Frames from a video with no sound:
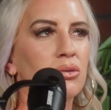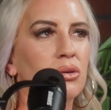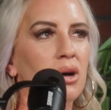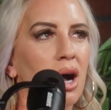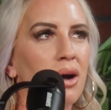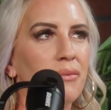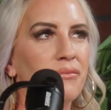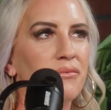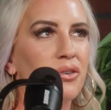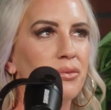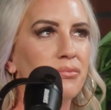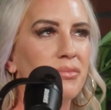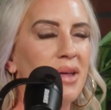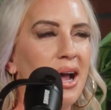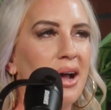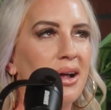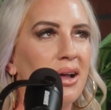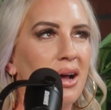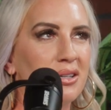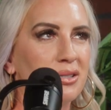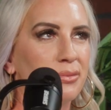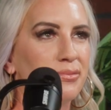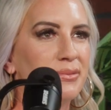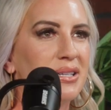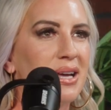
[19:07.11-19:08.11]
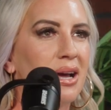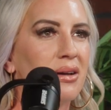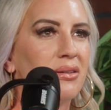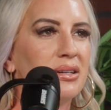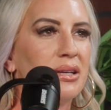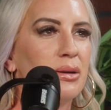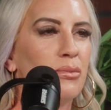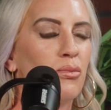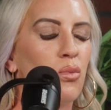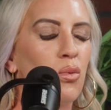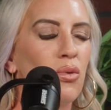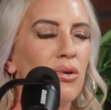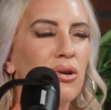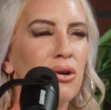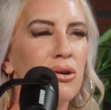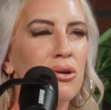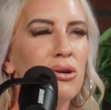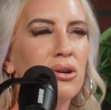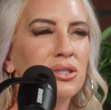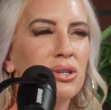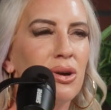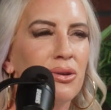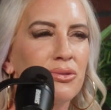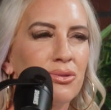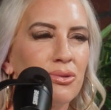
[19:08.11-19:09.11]
come from that hospitality
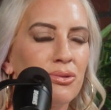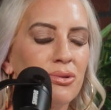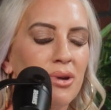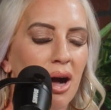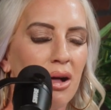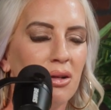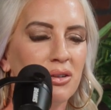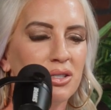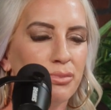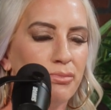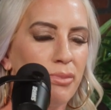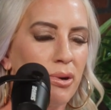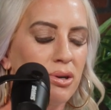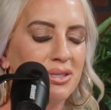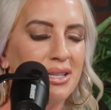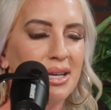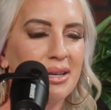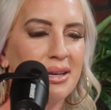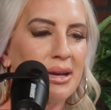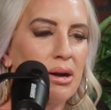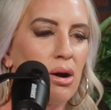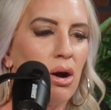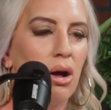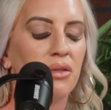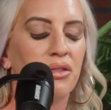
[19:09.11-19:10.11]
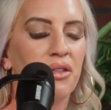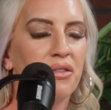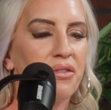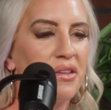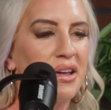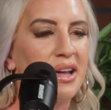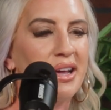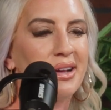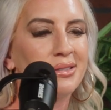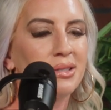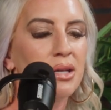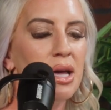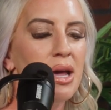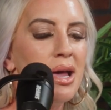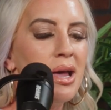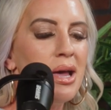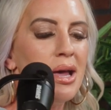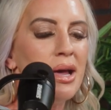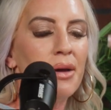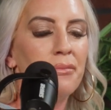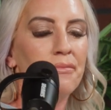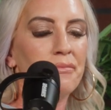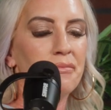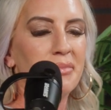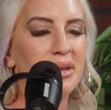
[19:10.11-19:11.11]
world all through college, bartending, all the things.
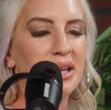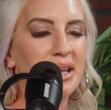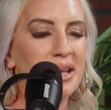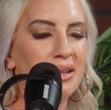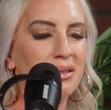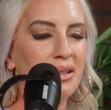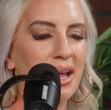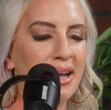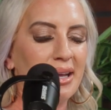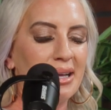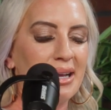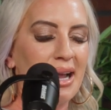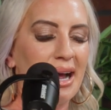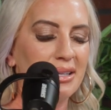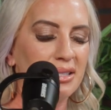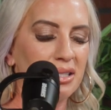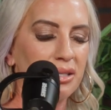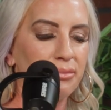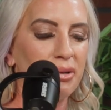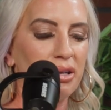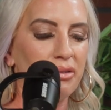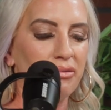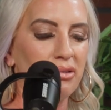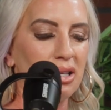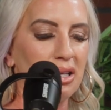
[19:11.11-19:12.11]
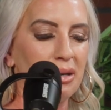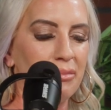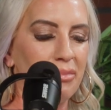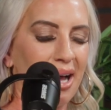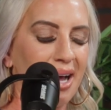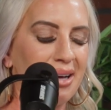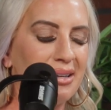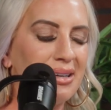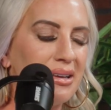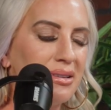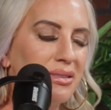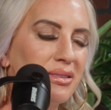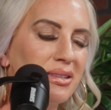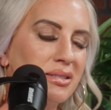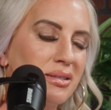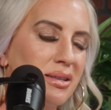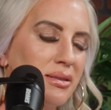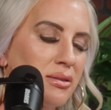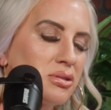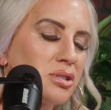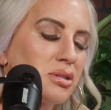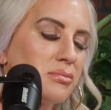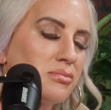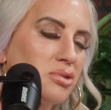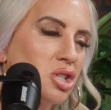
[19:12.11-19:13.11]
Me, like it has to be really bad. And listen,
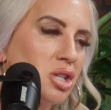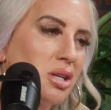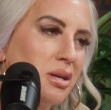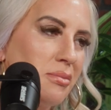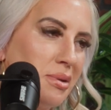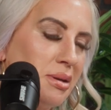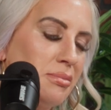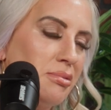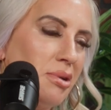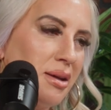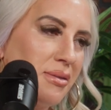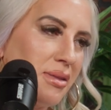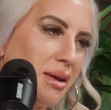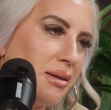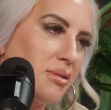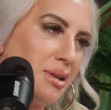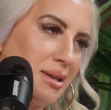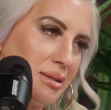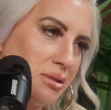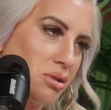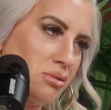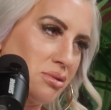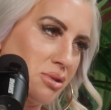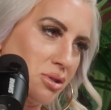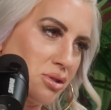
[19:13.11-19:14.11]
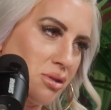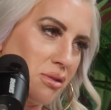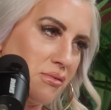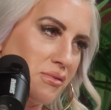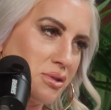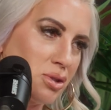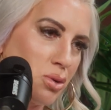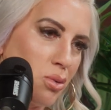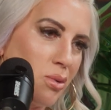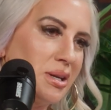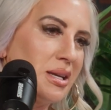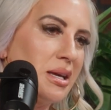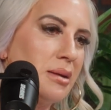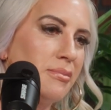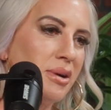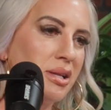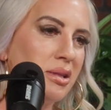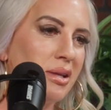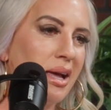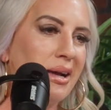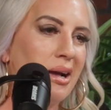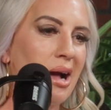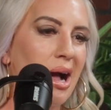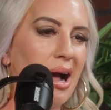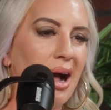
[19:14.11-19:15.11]
there's some shitty people out there that don't deserve the 20, but
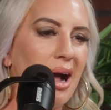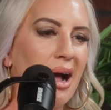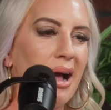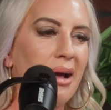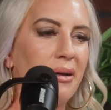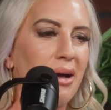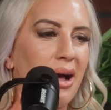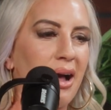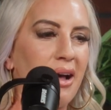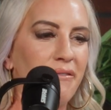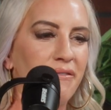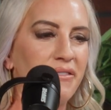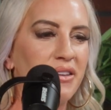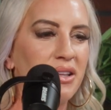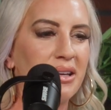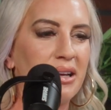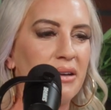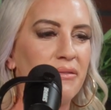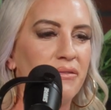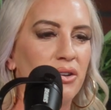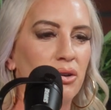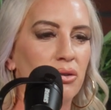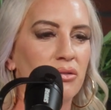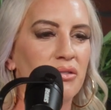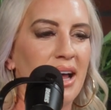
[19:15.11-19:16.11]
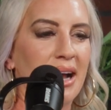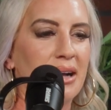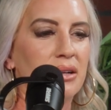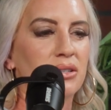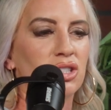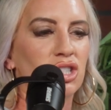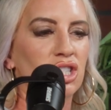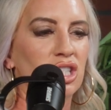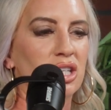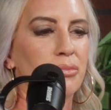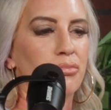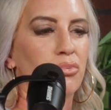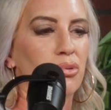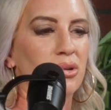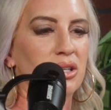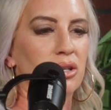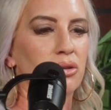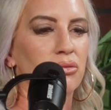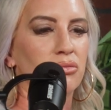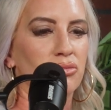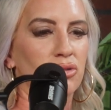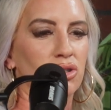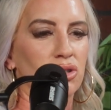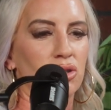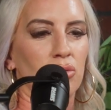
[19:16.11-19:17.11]
like I feel like if you're that cheap when
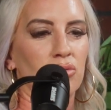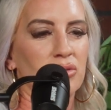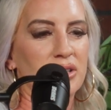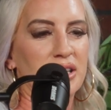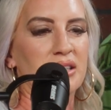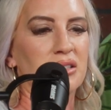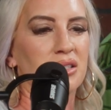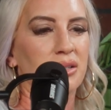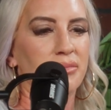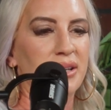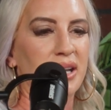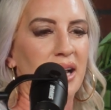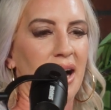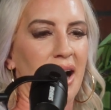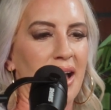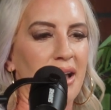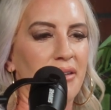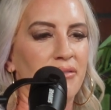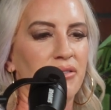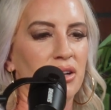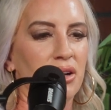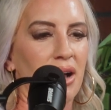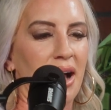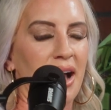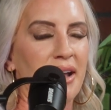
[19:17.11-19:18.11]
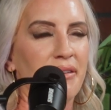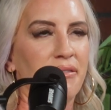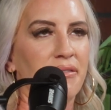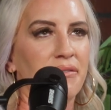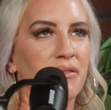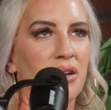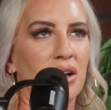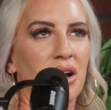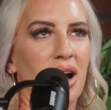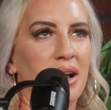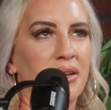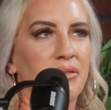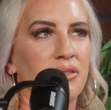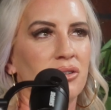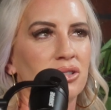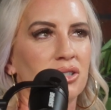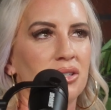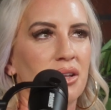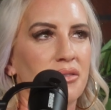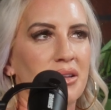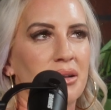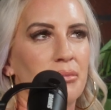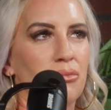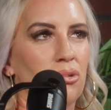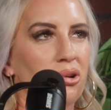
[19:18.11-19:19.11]
you don't need to be, there's
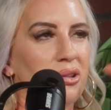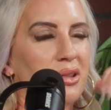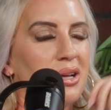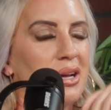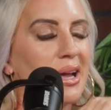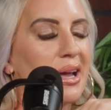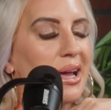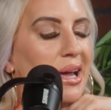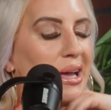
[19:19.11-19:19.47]
nothing more that I